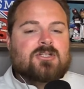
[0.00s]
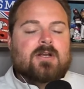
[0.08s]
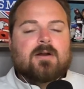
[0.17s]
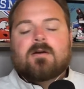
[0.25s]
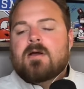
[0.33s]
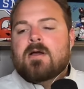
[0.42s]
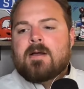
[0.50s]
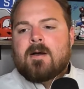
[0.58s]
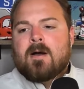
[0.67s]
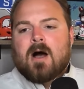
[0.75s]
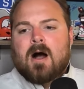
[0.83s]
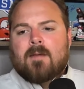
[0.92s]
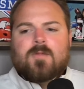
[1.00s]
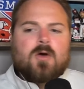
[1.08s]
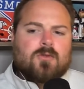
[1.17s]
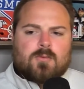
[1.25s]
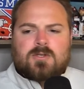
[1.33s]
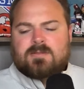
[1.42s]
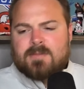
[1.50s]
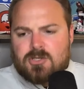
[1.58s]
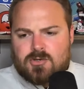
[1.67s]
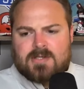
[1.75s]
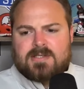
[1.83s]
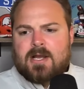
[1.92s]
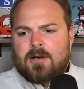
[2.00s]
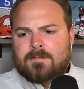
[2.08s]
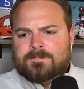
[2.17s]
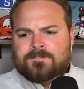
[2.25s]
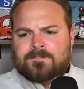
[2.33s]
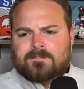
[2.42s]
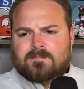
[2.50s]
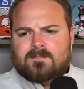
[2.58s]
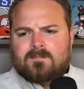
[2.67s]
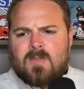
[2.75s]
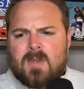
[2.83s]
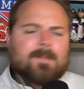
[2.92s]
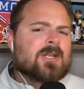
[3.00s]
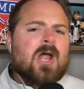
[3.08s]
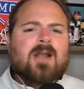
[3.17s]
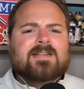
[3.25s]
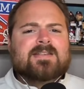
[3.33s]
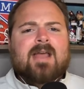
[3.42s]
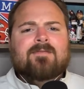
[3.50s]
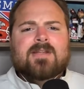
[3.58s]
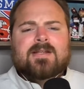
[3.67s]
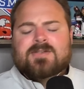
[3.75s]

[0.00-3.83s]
year, though there were some injuries there, but not at safety.